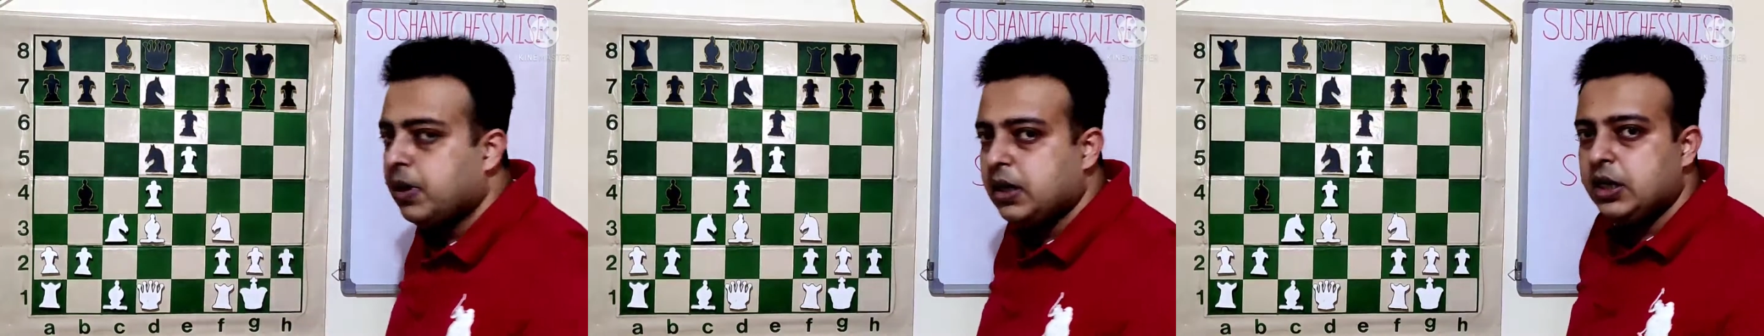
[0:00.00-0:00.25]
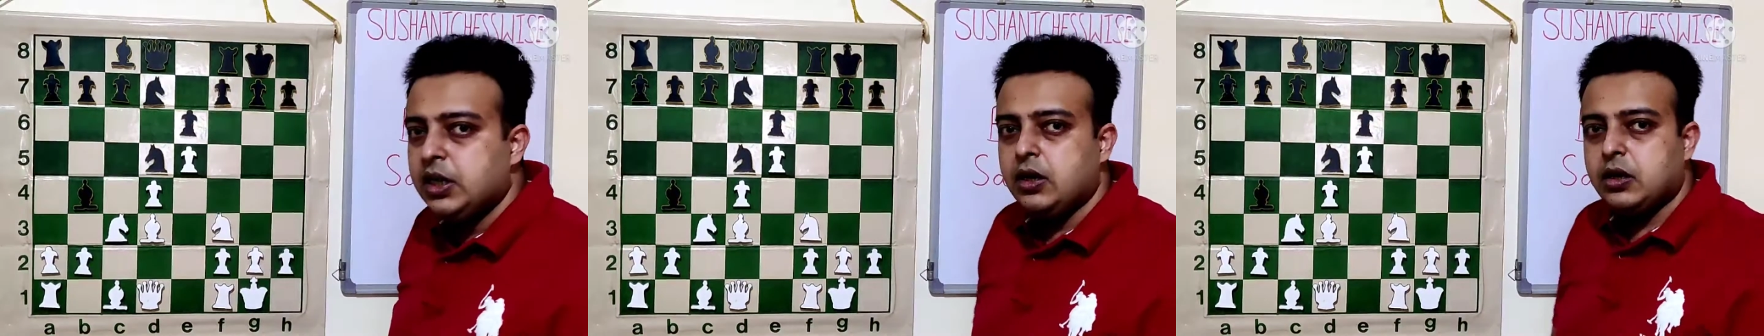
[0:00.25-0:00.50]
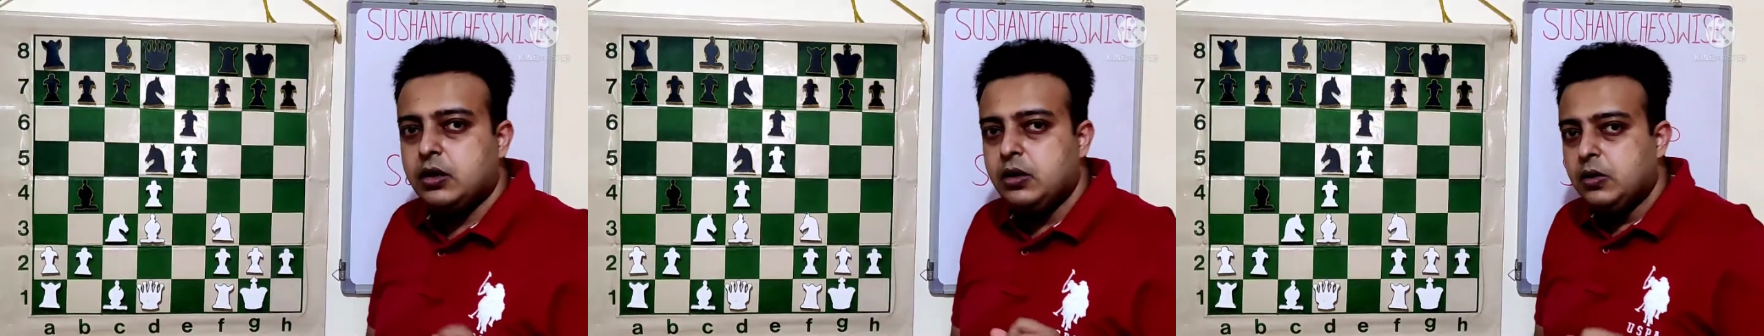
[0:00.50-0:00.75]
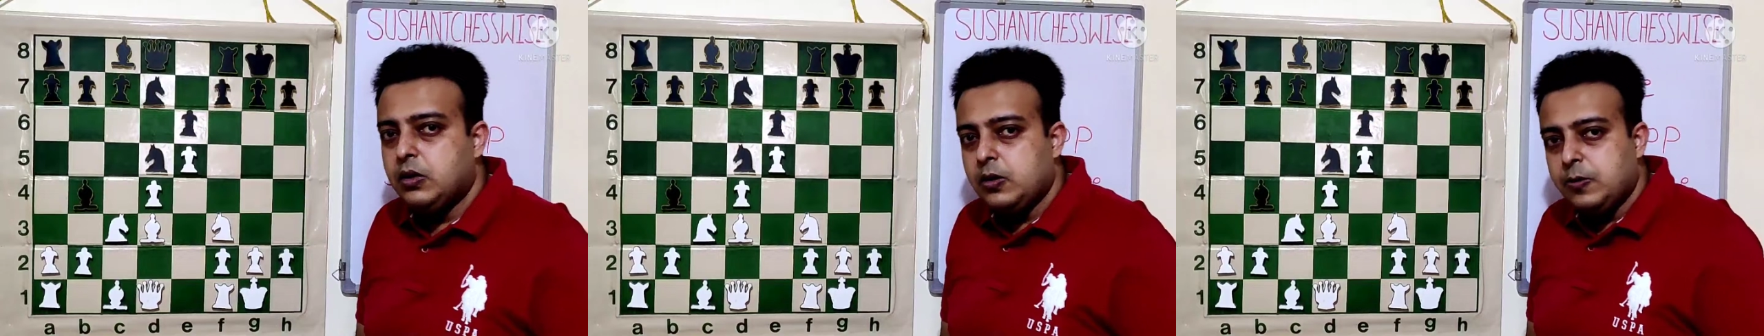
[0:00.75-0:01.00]
but here
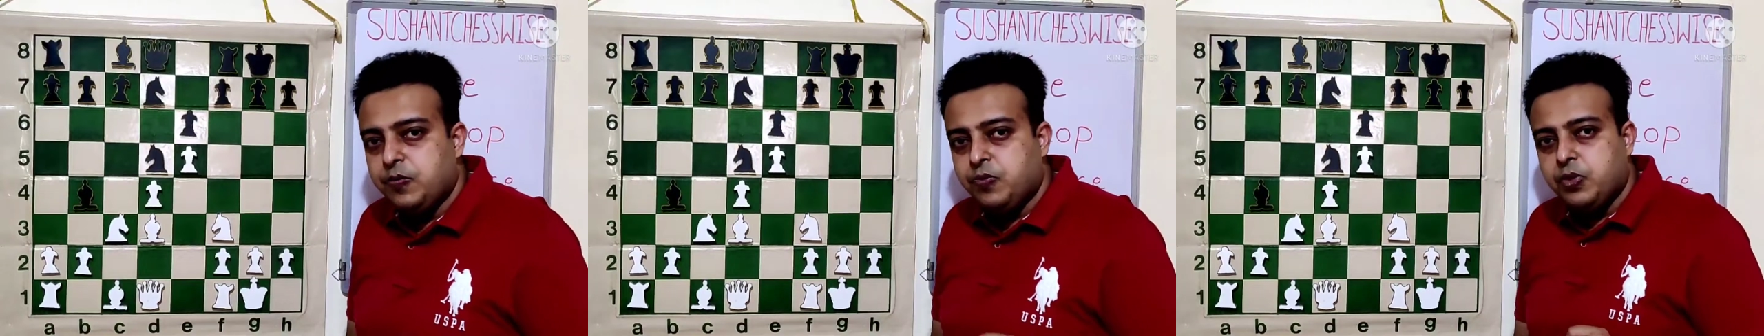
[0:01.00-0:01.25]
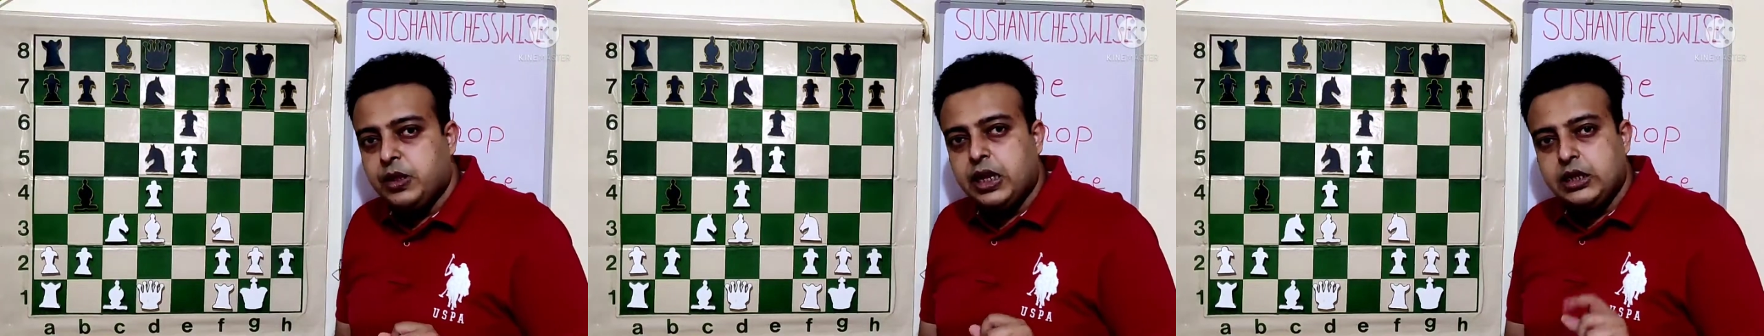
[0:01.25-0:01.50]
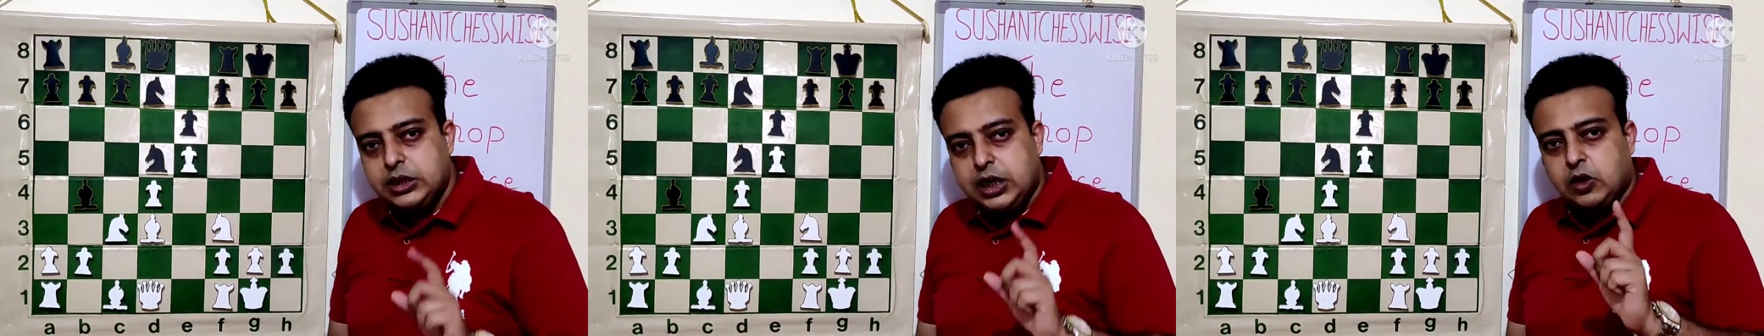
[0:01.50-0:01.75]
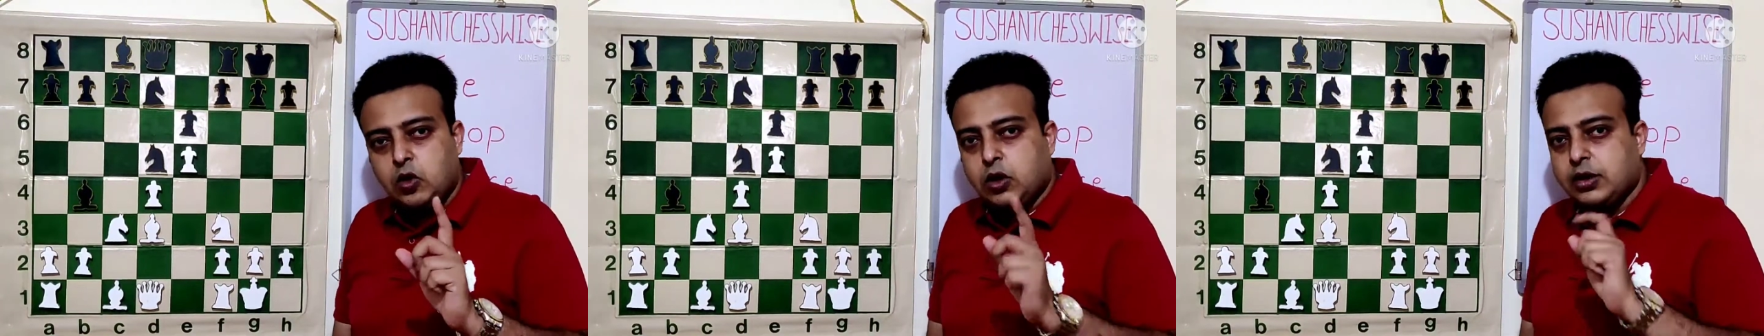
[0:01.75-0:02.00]
things
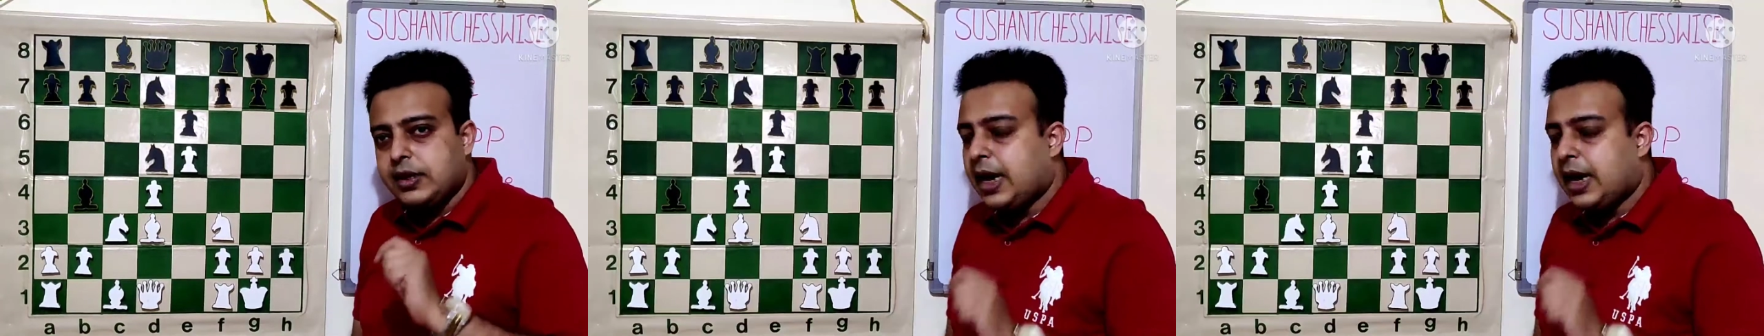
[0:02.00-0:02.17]
are not